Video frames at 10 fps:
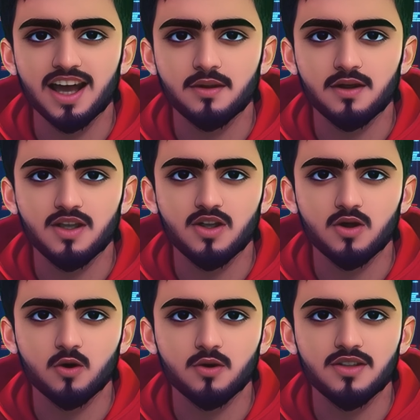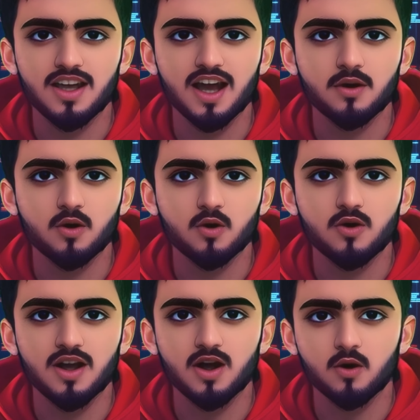animation tools to help you
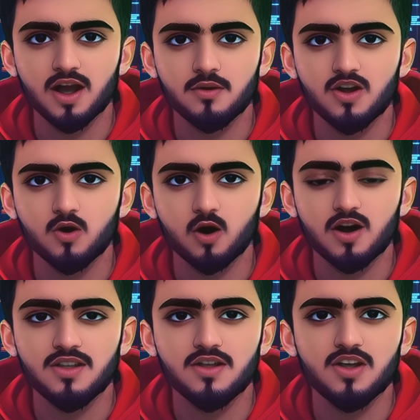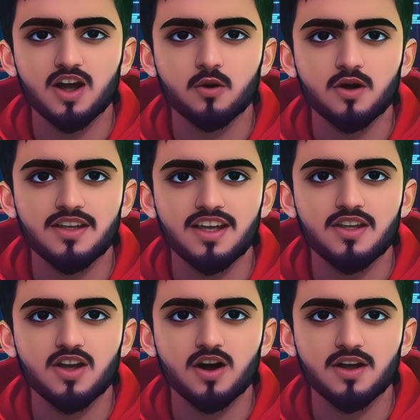create whatever you want. So, let's get
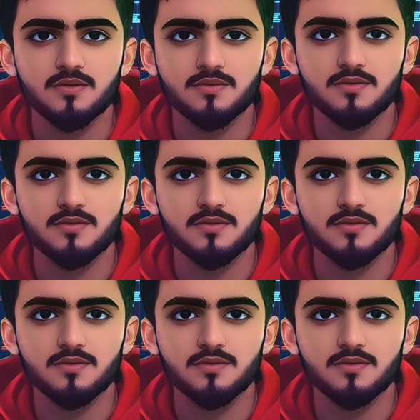started.